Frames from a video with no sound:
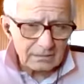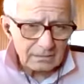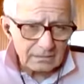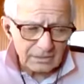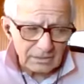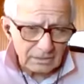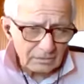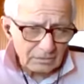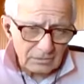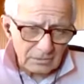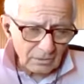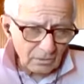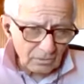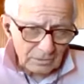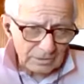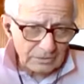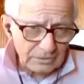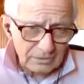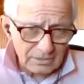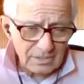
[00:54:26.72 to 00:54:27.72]
you know,
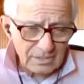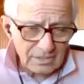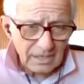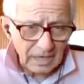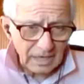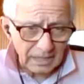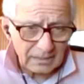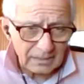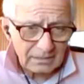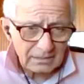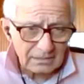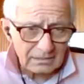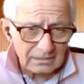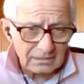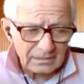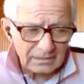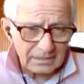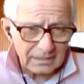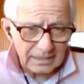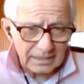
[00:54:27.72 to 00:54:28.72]
only took stock,
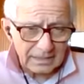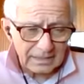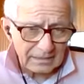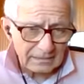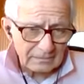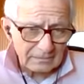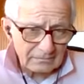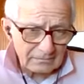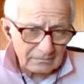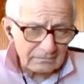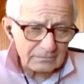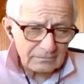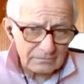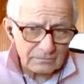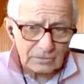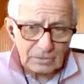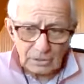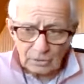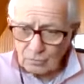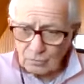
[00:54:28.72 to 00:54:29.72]
and,
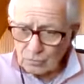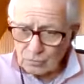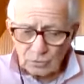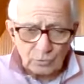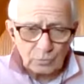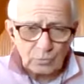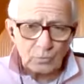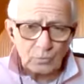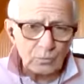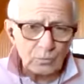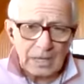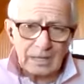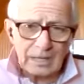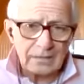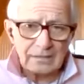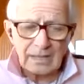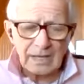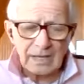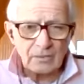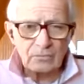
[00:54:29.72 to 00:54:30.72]
you know, knew
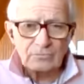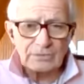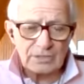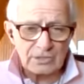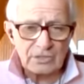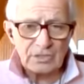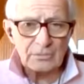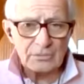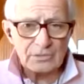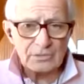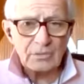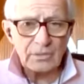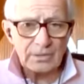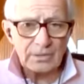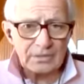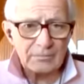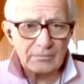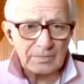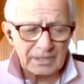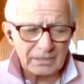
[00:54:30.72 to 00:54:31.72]
how rich he was going
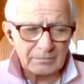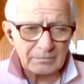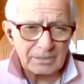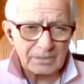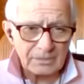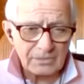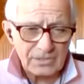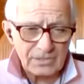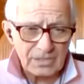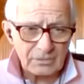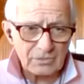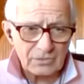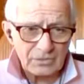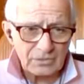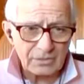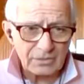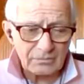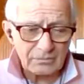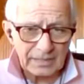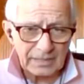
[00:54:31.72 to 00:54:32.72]
to be because he was
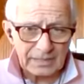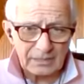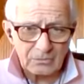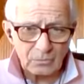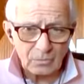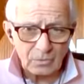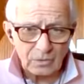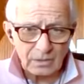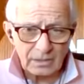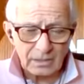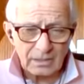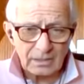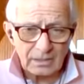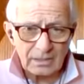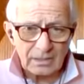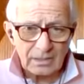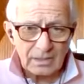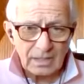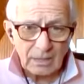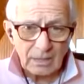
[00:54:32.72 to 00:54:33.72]
going to make it work.
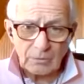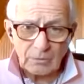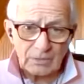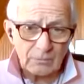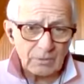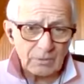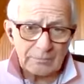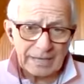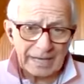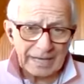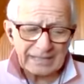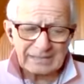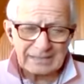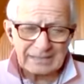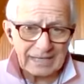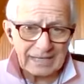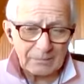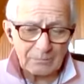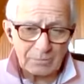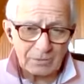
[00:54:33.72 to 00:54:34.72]
And when he went back to
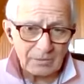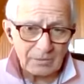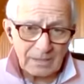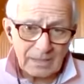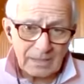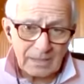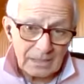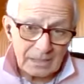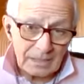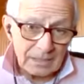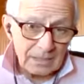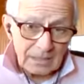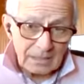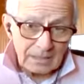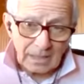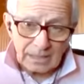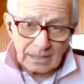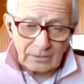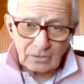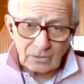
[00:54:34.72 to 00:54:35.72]
Apple,
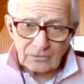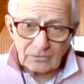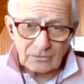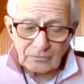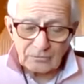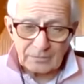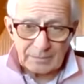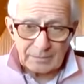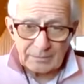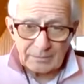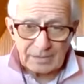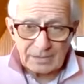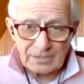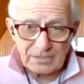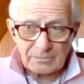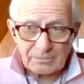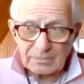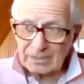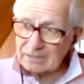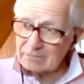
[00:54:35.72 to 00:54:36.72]
I don't know if you remember this,
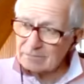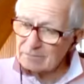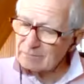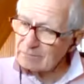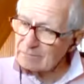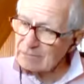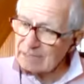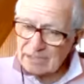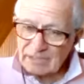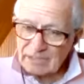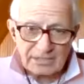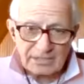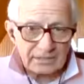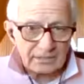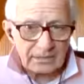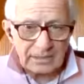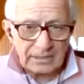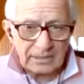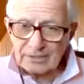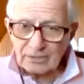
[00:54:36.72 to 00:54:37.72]
but they
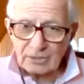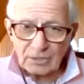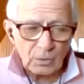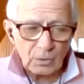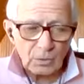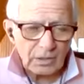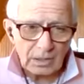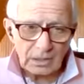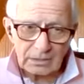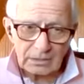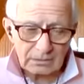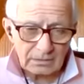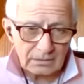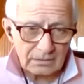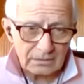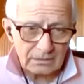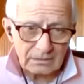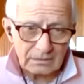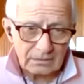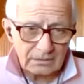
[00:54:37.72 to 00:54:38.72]
still had no color.
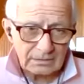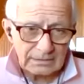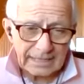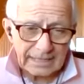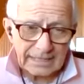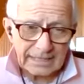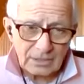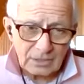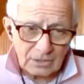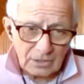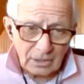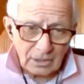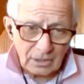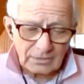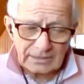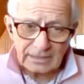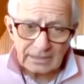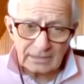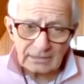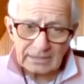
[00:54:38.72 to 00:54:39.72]
They had
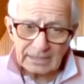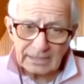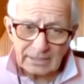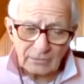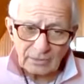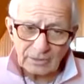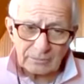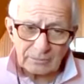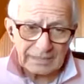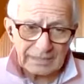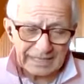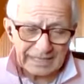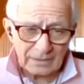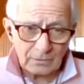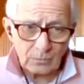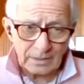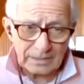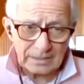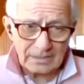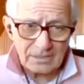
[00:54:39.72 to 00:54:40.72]
only black and
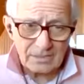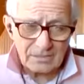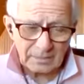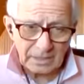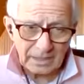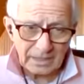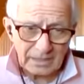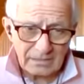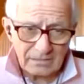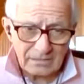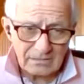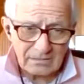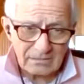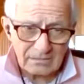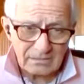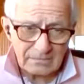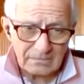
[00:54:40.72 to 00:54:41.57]
white displays.